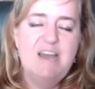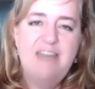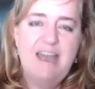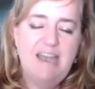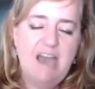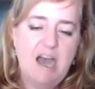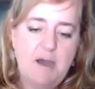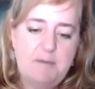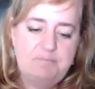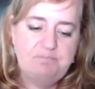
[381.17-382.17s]
They
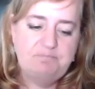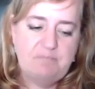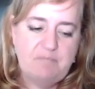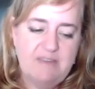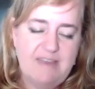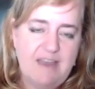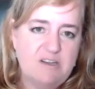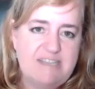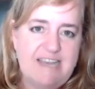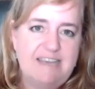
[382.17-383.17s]

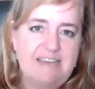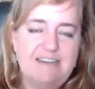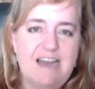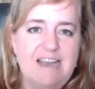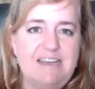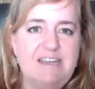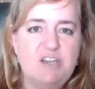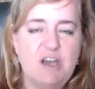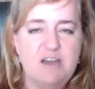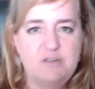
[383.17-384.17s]
are taking 90
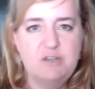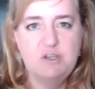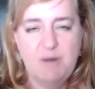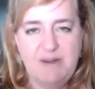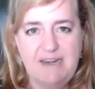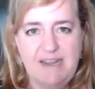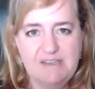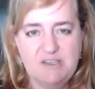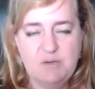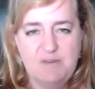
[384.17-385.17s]
to 120
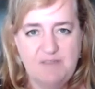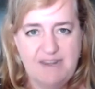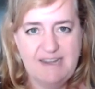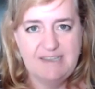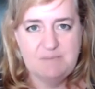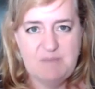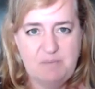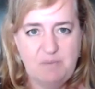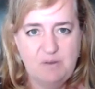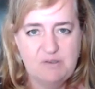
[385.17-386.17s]
days to refinance
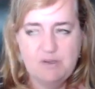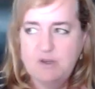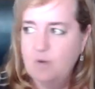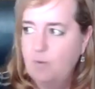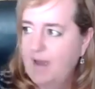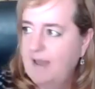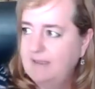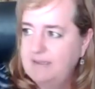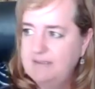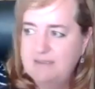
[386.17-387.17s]
people. So you're
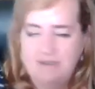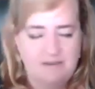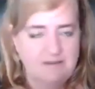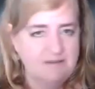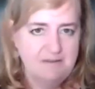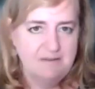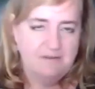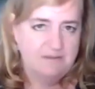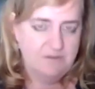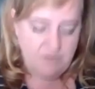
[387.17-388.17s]
well into
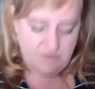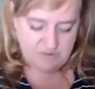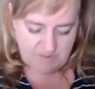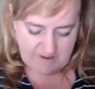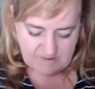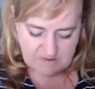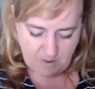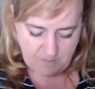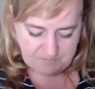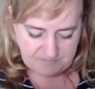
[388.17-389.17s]
who knows when.
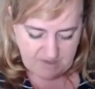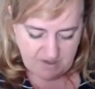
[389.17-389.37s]
So